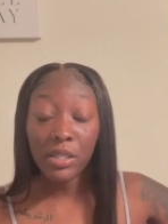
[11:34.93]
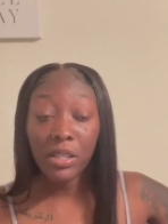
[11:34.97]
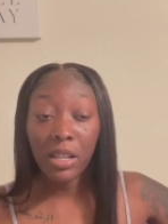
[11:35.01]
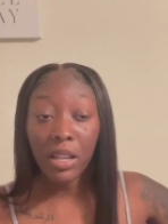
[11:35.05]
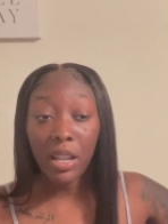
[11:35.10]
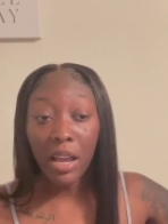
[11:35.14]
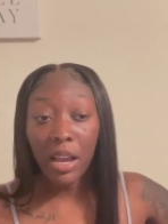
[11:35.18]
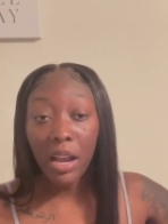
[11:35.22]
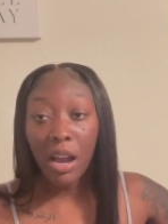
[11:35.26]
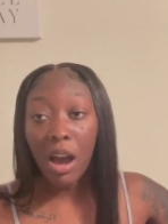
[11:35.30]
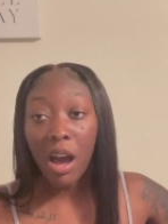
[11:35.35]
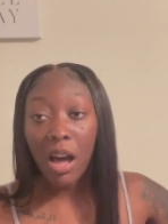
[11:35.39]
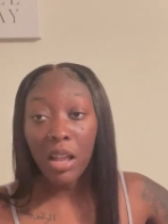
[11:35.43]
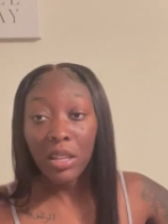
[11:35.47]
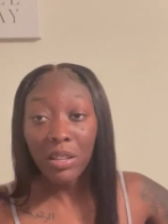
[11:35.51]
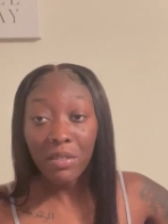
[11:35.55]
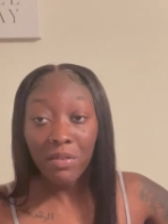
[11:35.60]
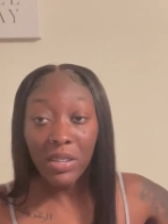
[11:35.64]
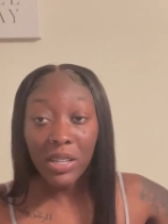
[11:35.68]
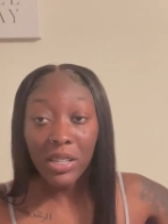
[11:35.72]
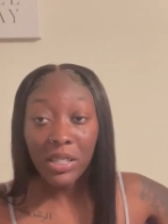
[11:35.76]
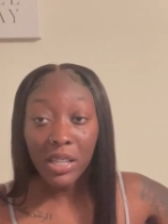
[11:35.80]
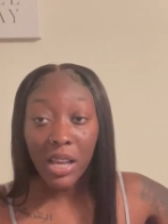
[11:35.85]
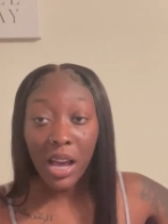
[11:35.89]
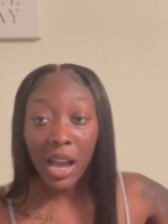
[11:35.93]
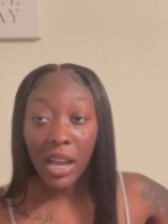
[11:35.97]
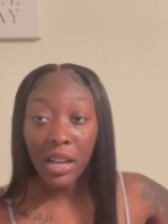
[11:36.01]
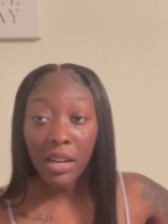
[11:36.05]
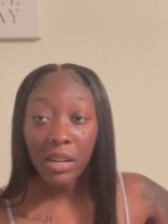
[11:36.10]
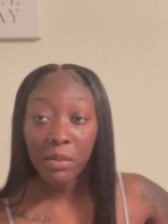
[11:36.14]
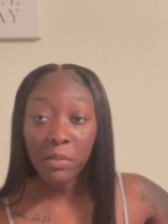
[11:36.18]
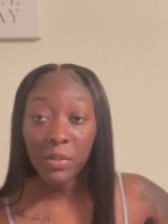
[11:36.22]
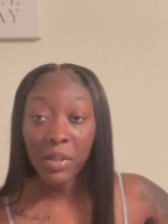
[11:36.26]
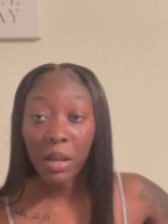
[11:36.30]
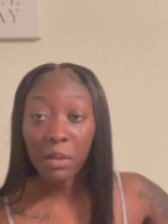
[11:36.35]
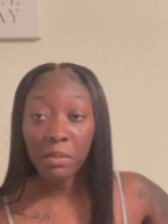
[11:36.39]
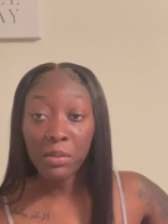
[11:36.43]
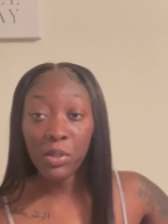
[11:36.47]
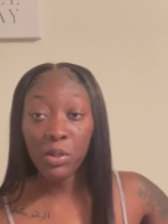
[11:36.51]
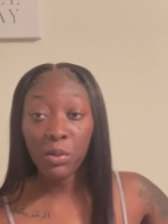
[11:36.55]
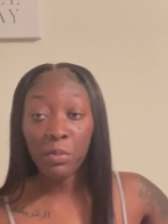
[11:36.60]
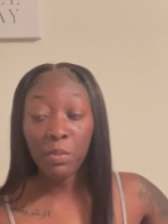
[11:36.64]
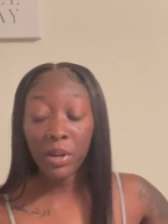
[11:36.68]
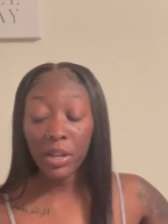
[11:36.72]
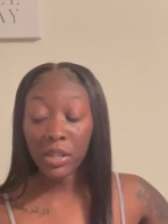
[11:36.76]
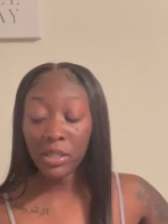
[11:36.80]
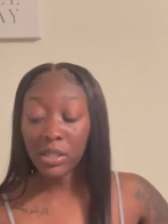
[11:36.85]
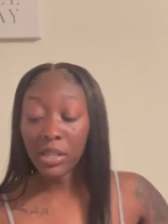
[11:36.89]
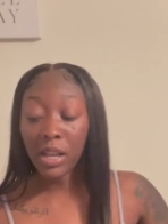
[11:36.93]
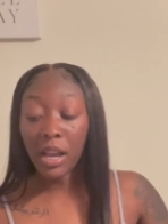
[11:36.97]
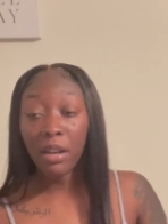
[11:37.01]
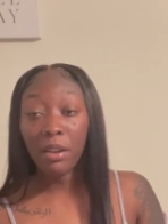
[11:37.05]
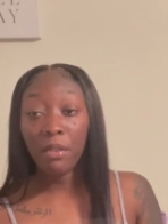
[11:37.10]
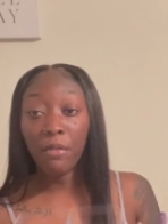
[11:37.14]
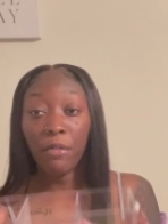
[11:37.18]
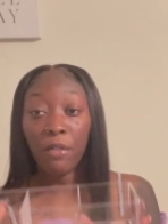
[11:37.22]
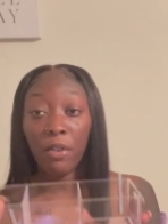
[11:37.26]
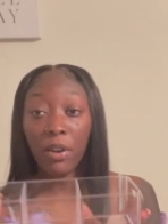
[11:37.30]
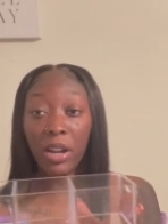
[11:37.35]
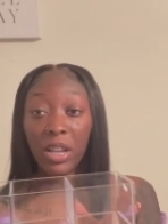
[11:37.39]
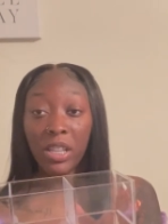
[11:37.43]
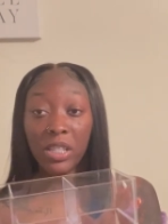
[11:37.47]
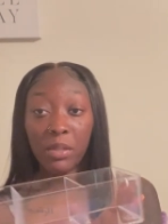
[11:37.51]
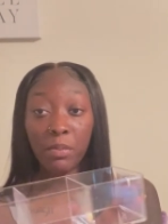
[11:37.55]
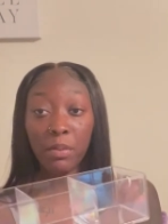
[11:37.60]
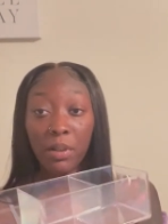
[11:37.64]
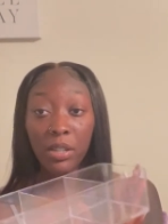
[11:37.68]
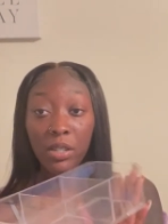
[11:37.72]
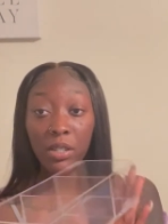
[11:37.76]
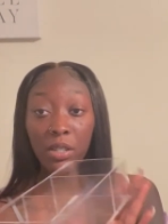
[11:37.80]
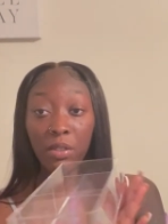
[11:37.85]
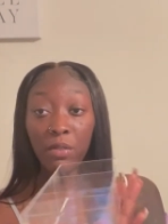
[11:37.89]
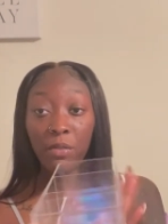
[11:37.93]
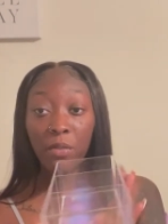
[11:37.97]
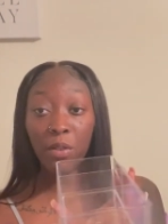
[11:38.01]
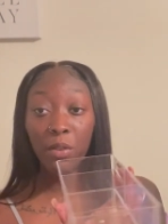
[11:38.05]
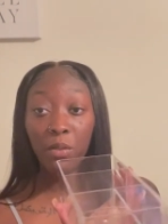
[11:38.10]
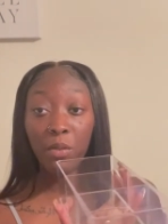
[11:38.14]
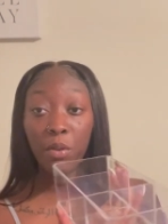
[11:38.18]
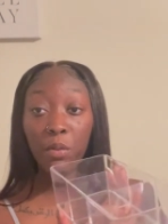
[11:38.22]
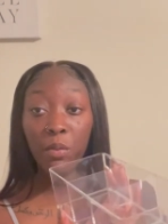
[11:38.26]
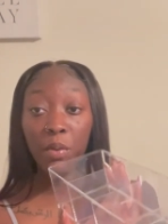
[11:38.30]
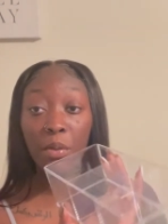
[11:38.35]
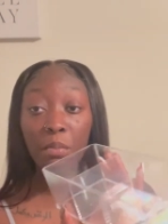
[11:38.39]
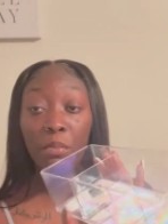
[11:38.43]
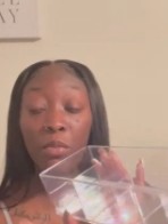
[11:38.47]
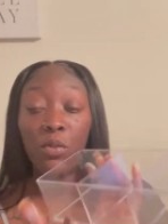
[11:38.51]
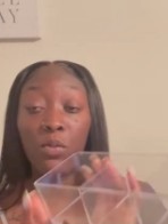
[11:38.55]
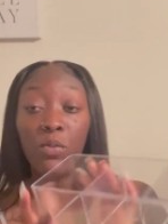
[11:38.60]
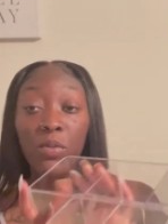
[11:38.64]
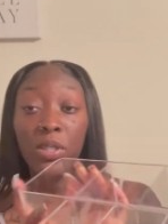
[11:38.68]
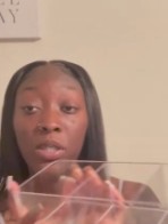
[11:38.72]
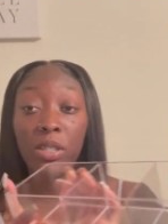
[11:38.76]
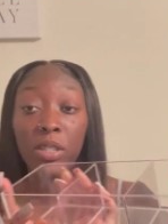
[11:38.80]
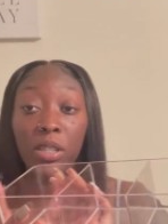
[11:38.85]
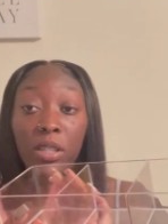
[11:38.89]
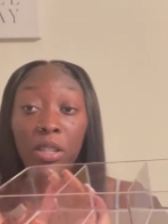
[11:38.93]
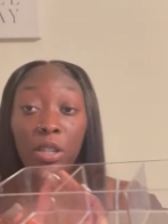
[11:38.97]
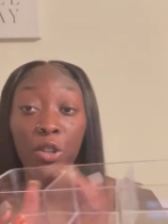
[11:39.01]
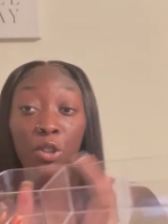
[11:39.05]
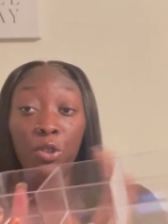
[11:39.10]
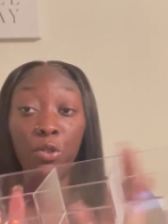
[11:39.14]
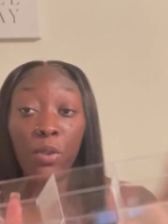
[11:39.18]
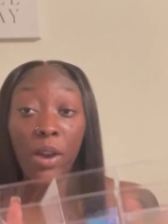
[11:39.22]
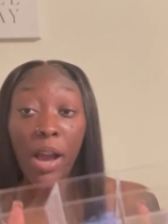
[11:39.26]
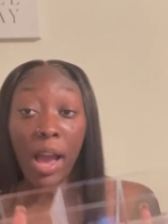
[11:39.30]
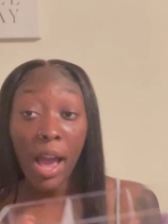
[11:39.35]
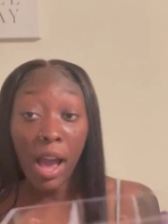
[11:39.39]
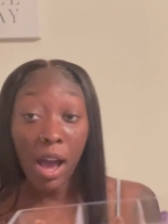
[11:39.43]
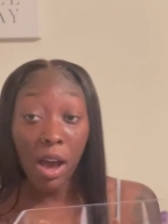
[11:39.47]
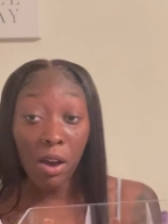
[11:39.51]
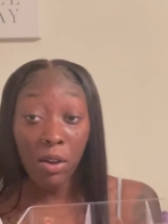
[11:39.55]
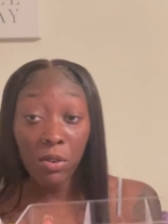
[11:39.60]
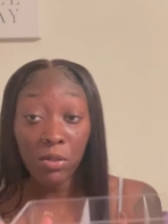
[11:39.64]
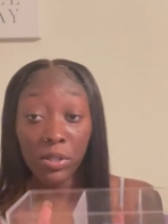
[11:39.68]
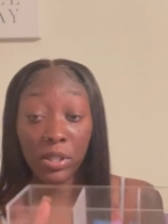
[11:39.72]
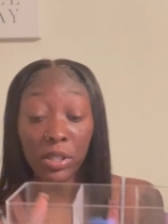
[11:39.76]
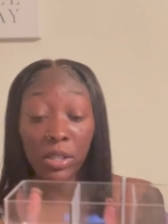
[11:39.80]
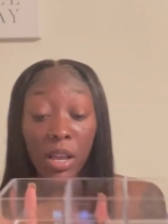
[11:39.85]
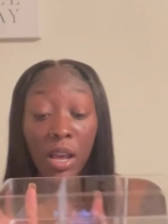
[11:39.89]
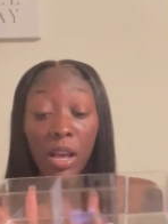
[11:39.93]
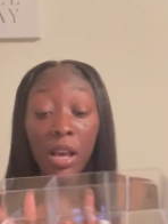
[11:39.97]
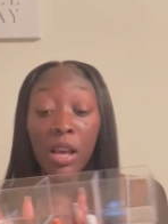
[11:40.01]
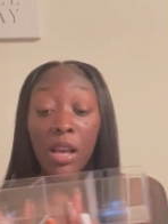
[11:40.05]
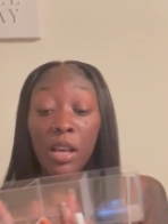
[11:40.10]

So like all of these items I'm super excited for, especially for when we move into the new house.